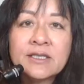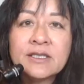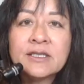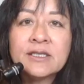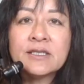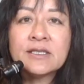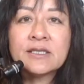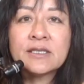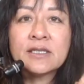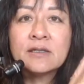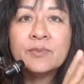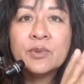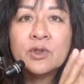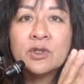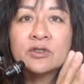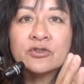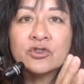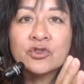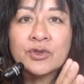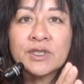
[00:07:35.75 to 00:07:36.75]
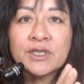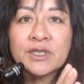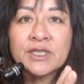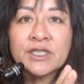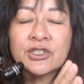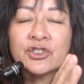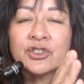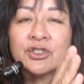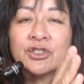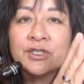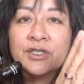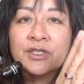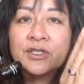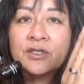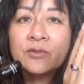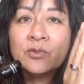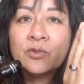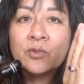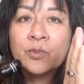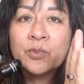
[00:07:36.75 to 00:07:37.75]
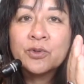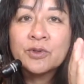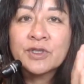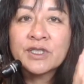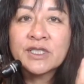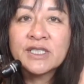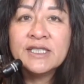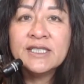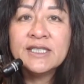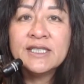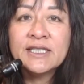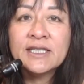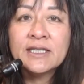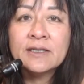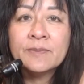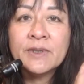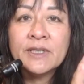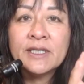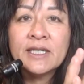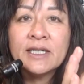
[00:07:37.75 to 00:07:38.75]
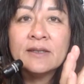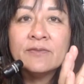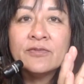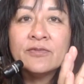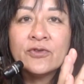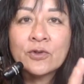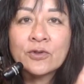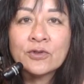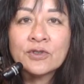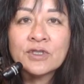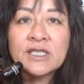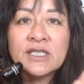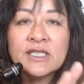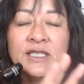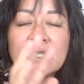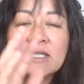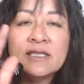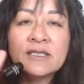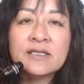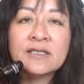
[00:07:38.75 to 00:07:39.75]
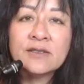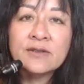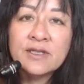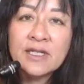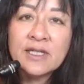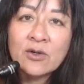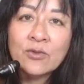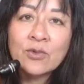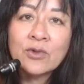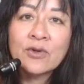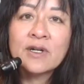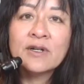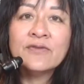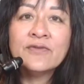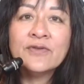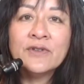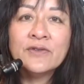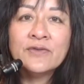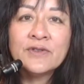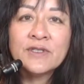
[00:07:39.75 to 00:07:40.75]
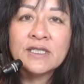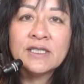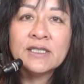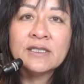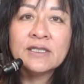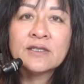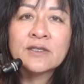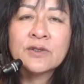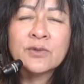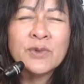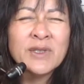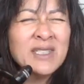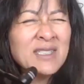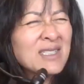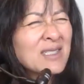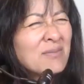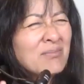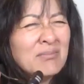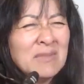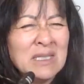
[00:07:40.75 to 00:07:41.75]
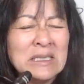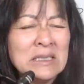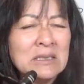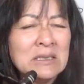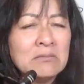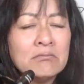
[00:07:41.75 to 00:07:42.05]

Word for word: this is like book of transition. So preceding it it's, became 14. So now we're at 15. So what does it mean?